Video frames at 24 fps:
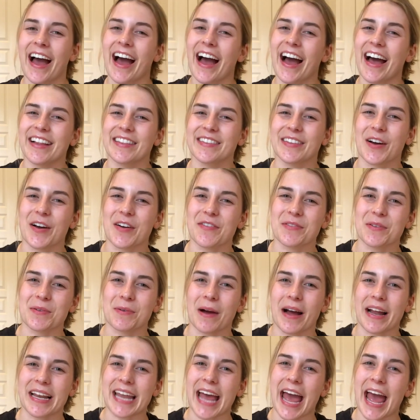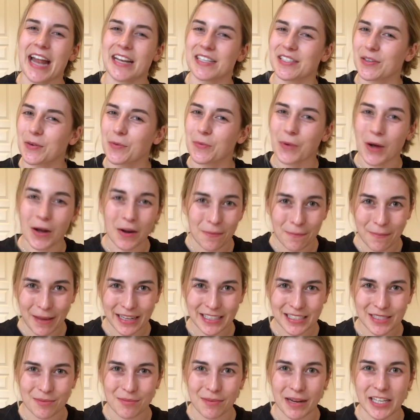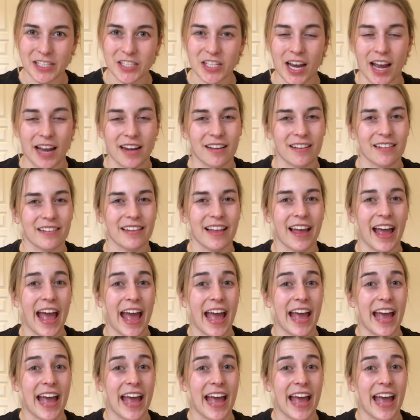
Hello everyone and welcome back to my channel